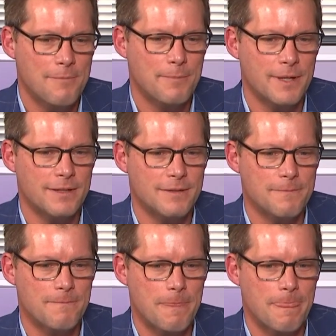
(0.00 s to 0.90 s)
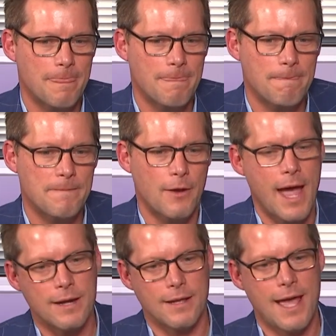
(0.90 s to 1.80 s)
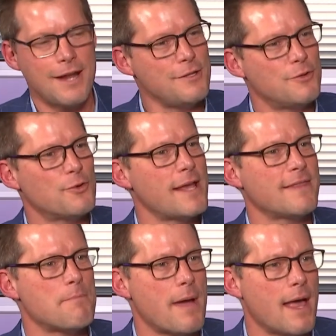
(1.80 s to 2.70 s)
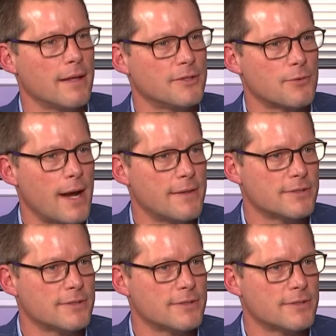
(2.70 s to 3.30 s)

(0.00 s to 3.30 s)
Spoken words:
But how do you create that balance, right?